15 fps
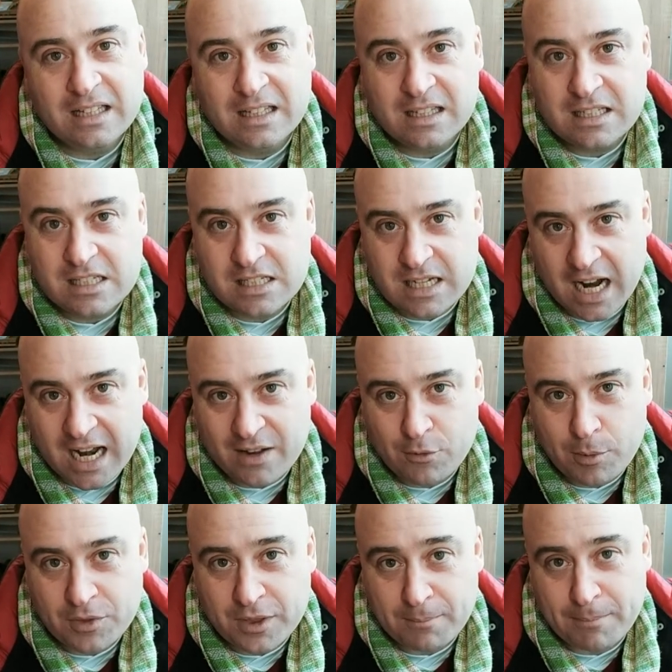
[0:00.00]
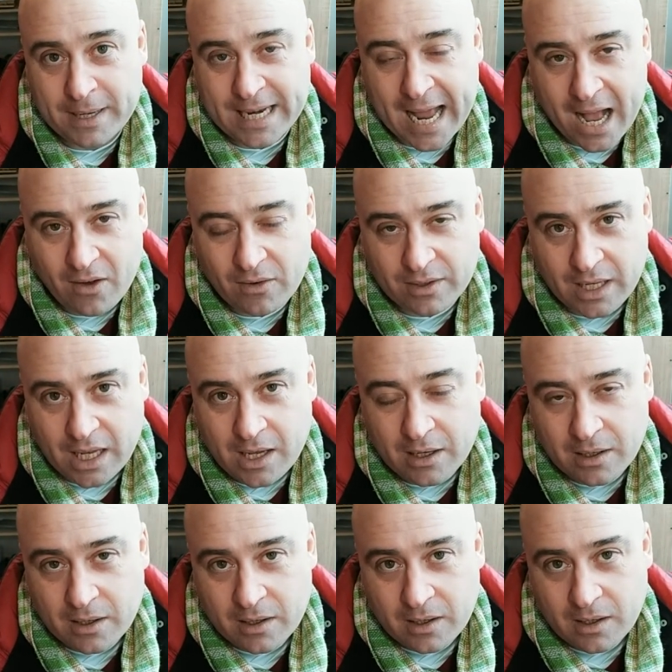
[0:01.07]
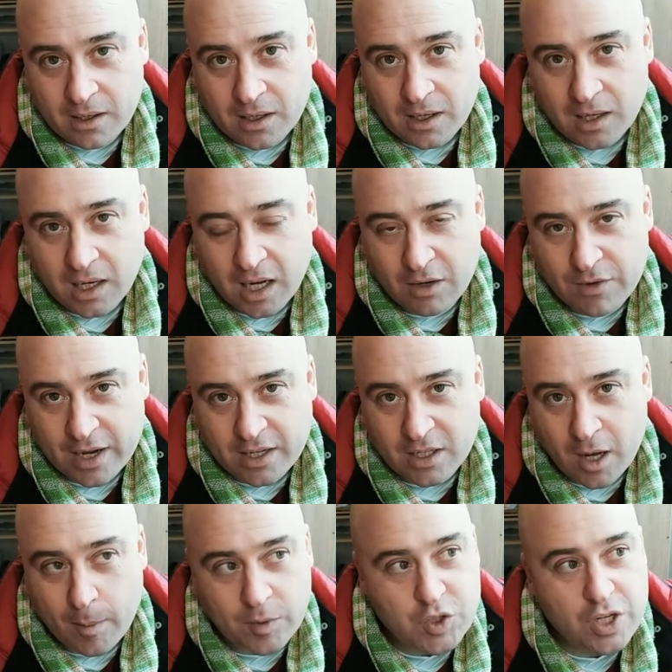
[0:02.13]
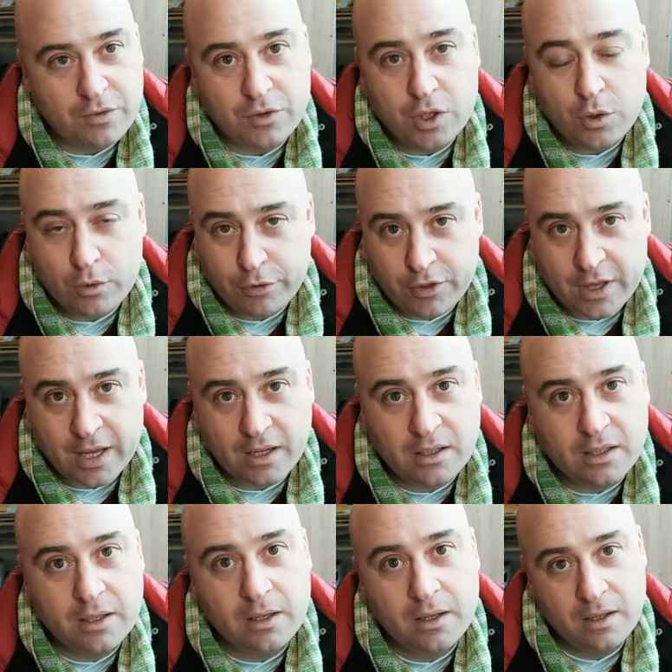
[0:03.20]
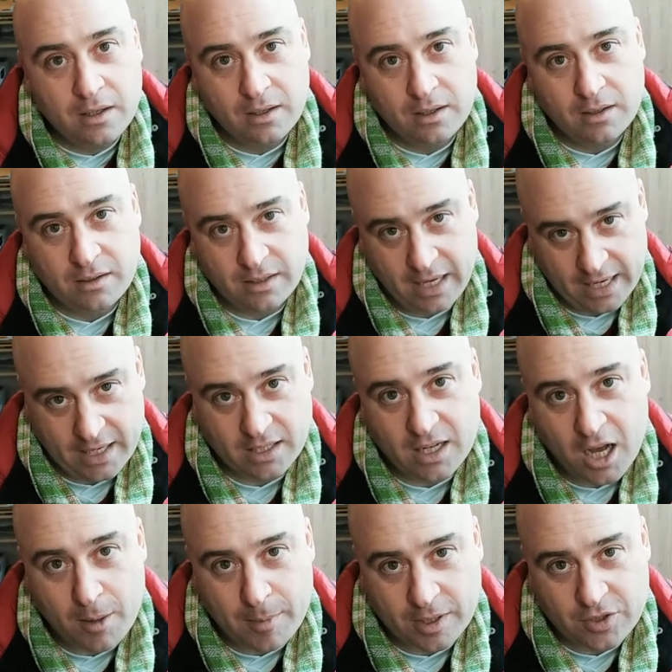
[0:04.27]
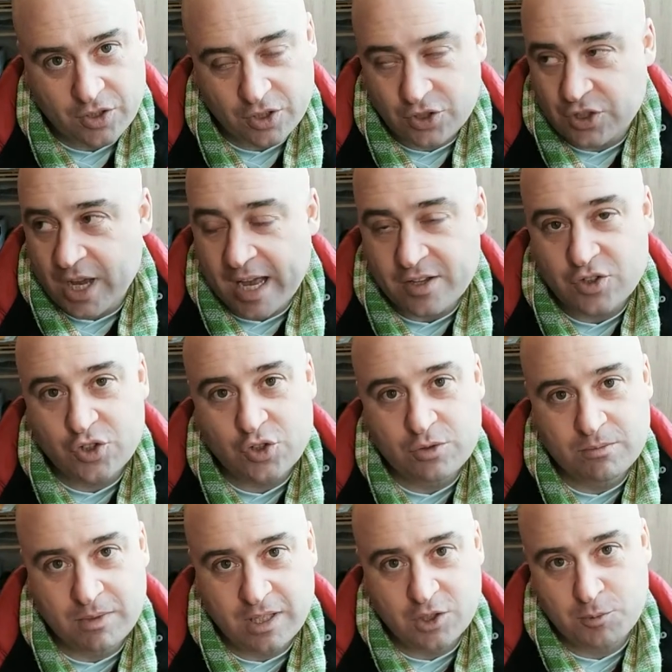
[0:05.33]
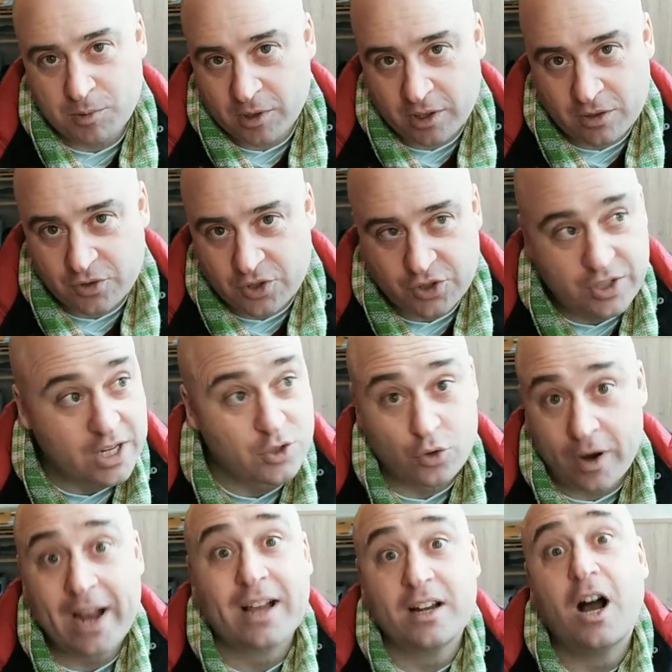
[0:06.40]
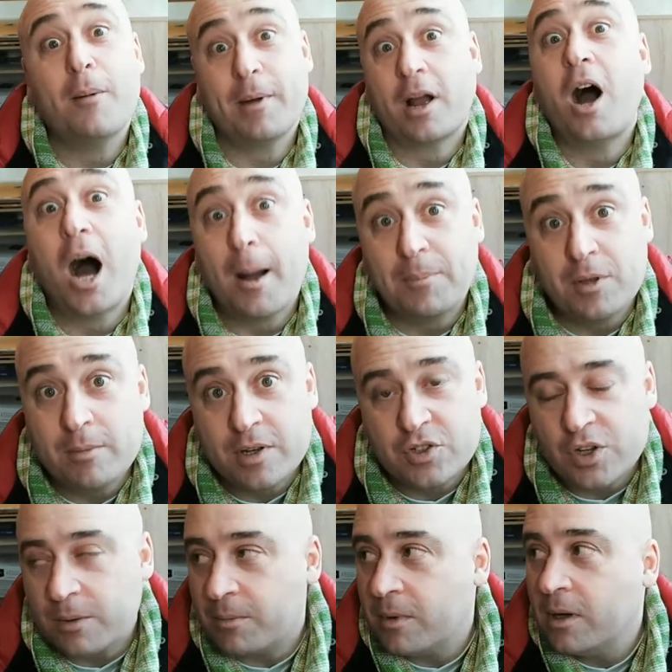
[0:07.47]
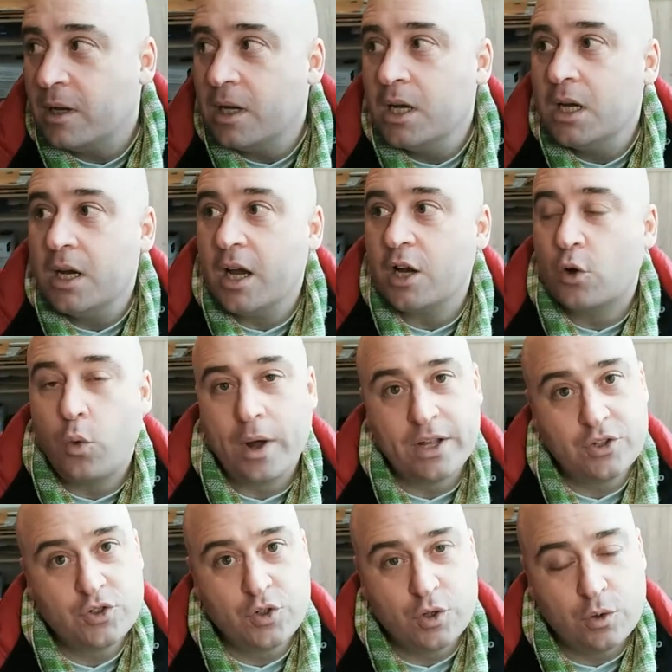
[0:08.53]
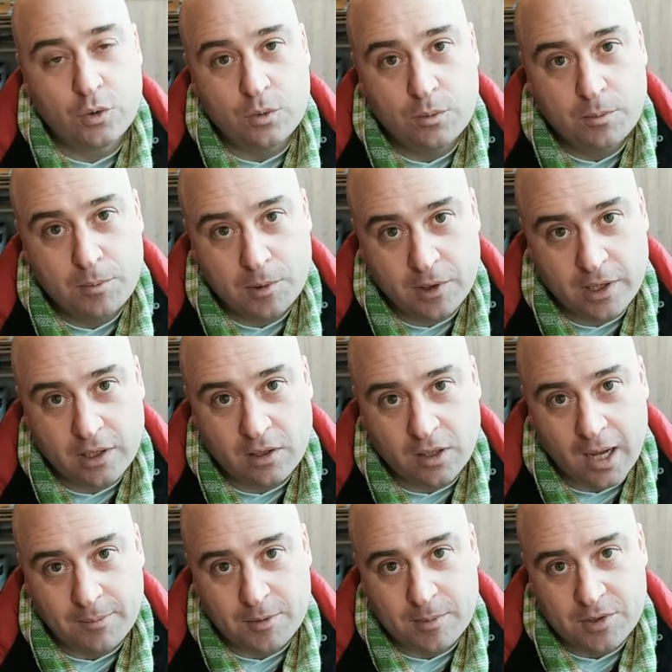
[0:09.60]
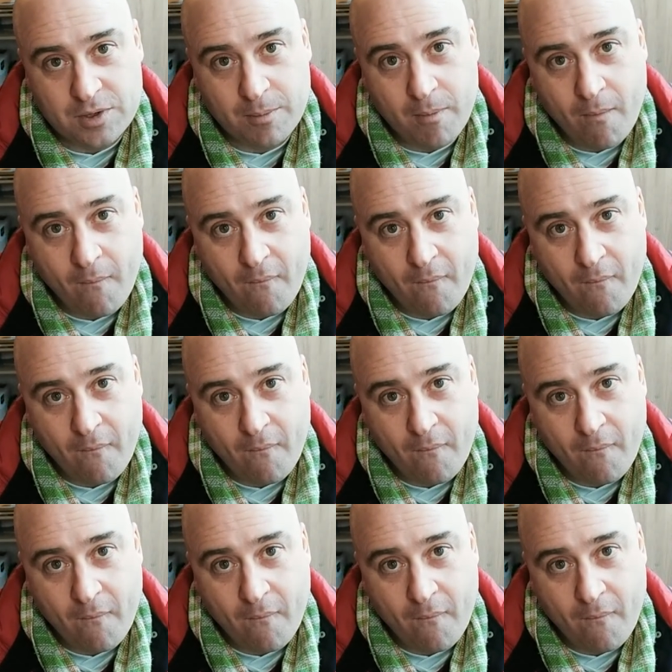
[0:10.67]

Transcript: this is kind of about the banality of economics. If you think economic success means political success, or economic optimism equates to political optimism.